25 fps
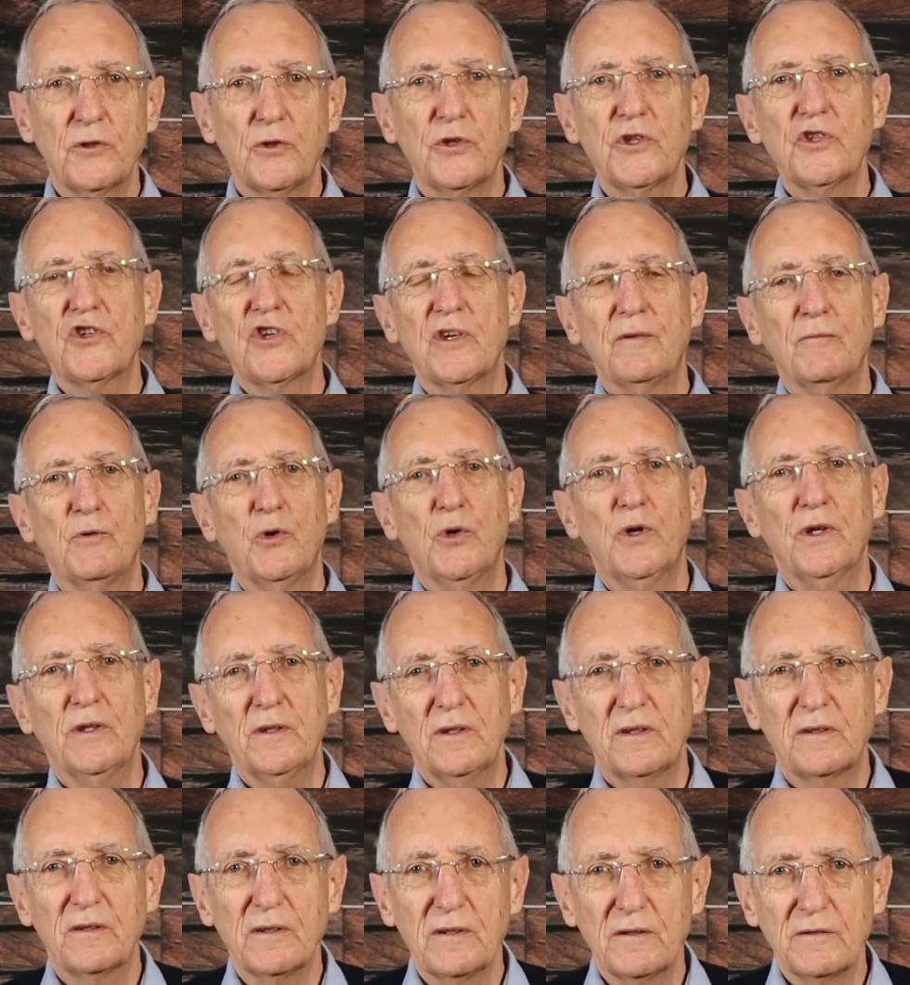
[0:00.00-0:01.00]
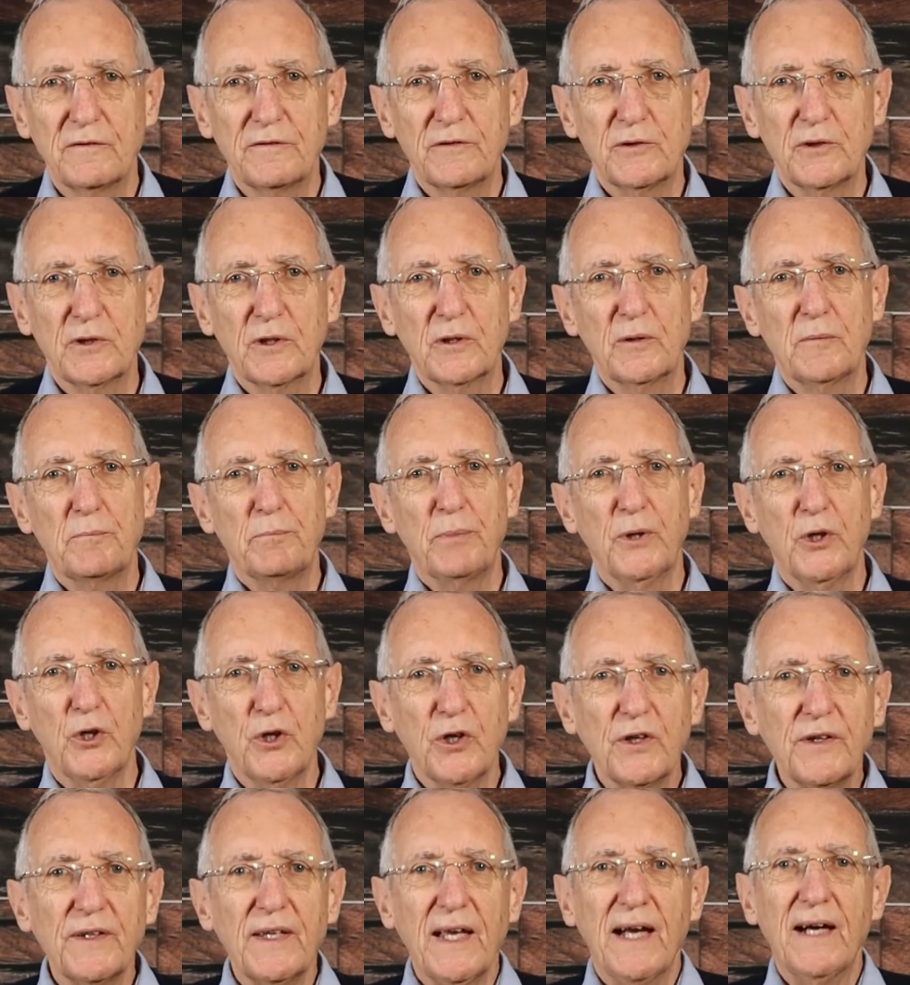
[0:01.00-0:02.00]
disease.
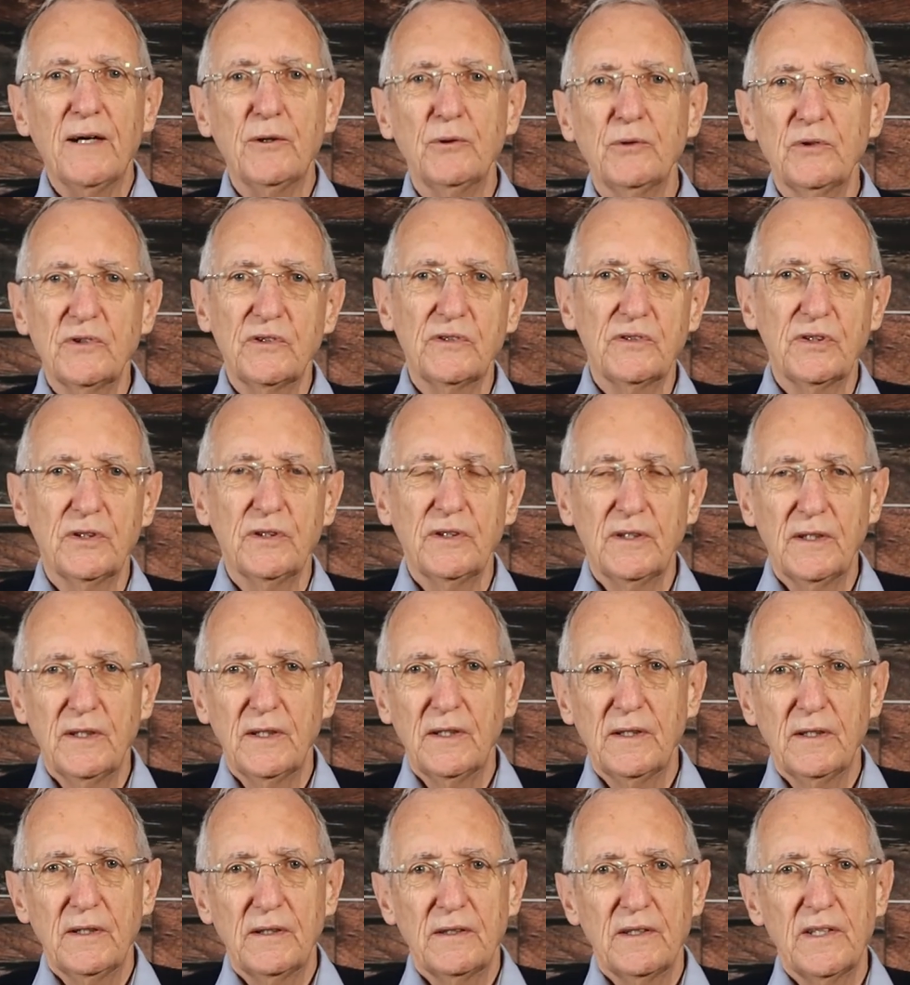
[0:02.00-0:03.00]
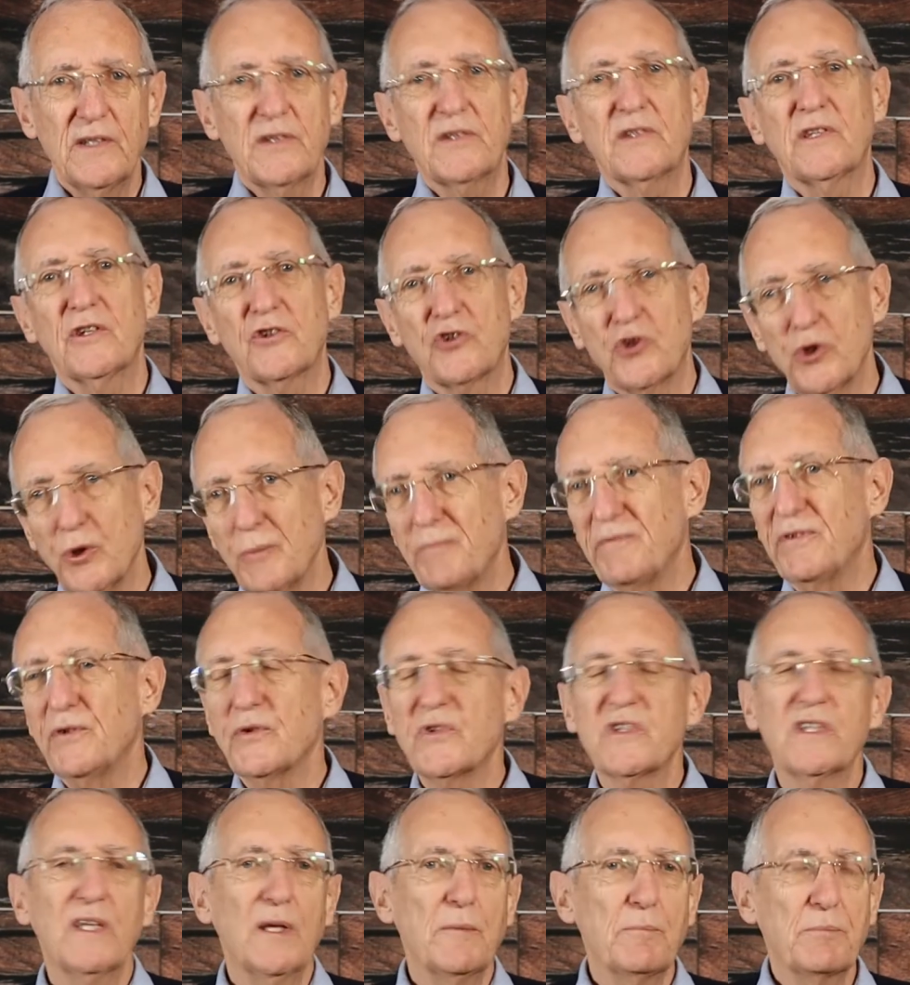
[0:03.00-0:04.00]
The German word for burnout
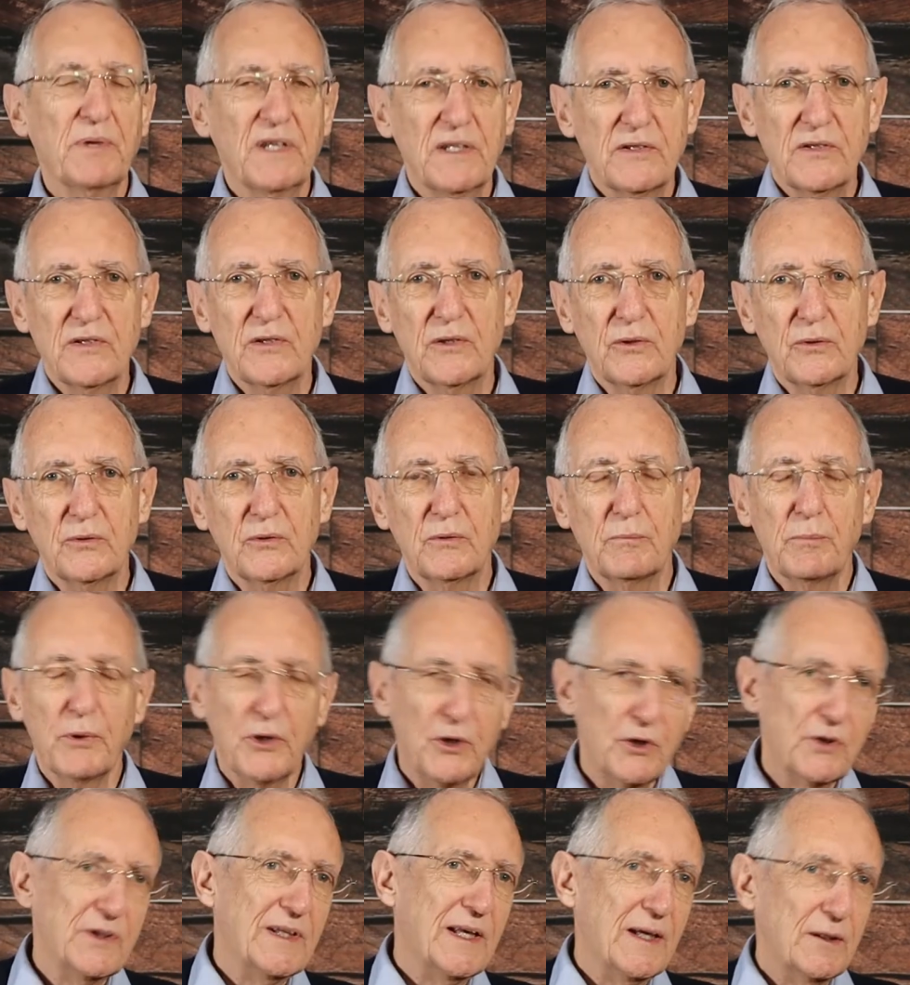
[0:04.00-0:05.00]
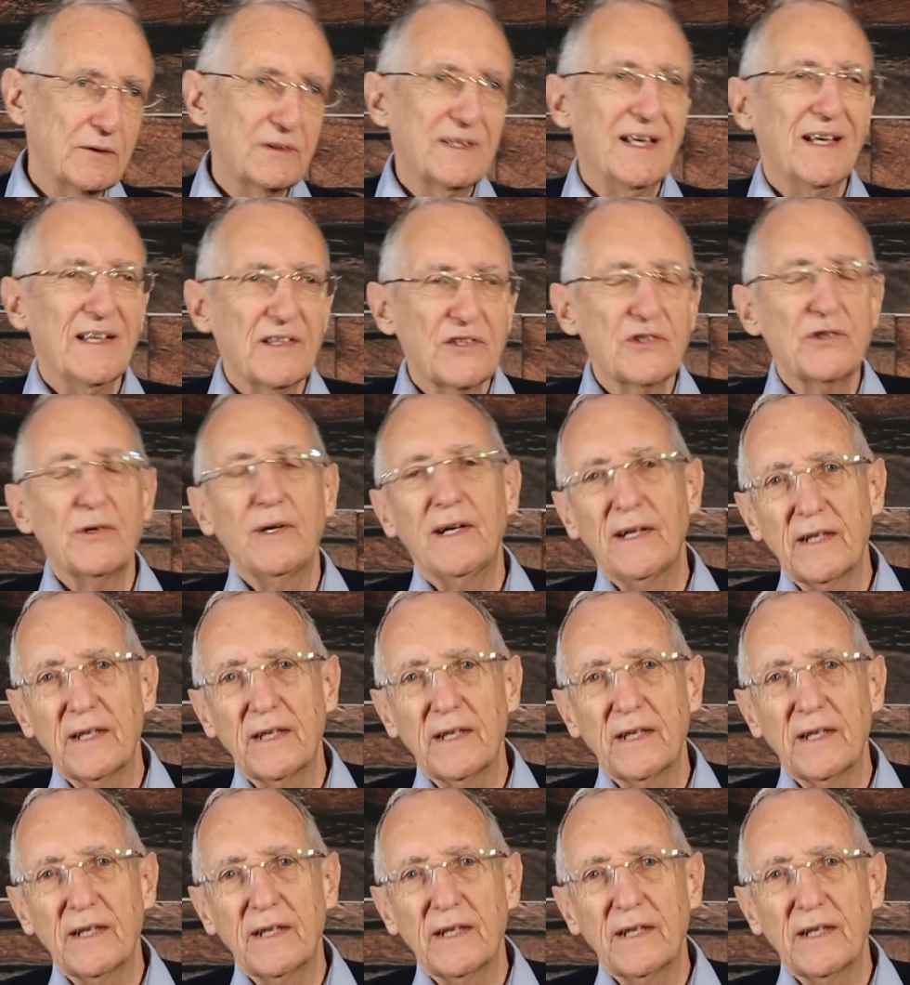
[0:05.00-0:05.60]
is depressive exhaustion,